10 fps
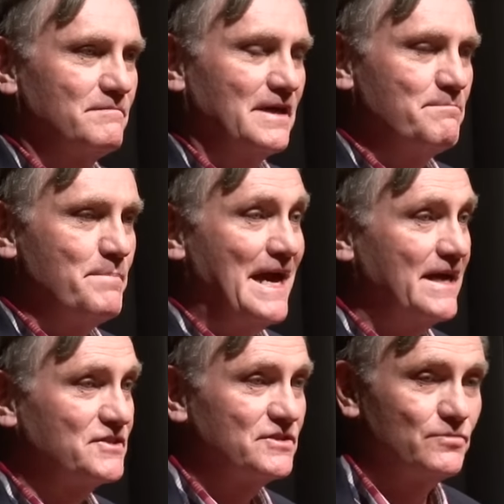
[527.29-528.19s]
my
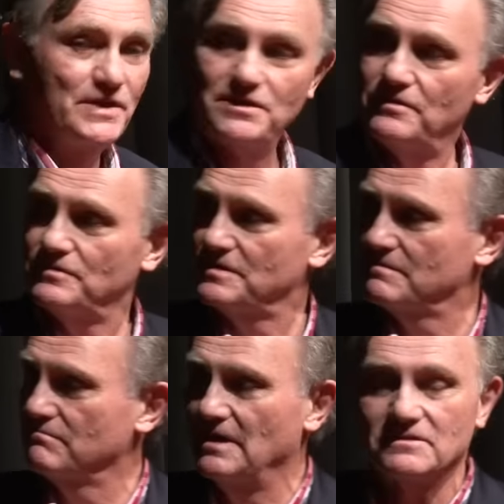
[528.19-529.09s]
back to the
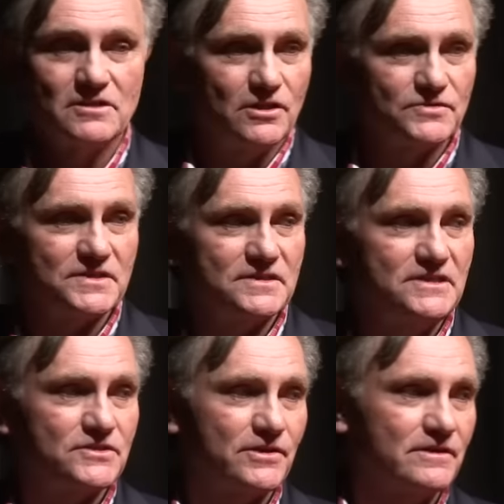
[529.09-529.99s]
windows, as close as
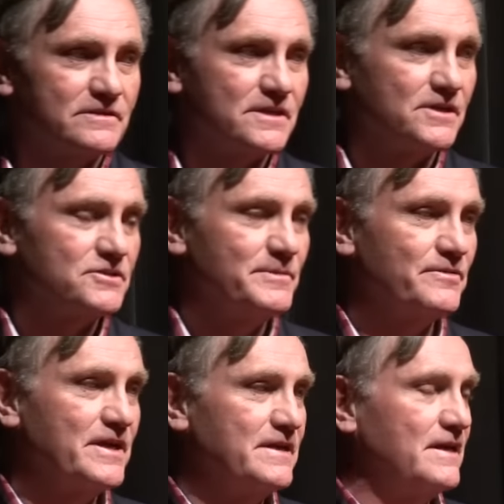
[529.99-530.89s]
these curtains are to me
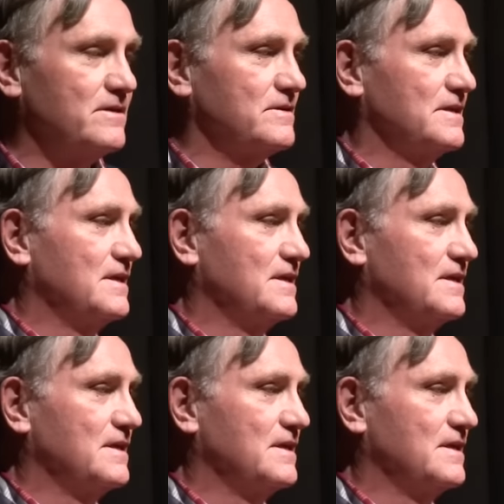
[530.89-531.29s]
right now.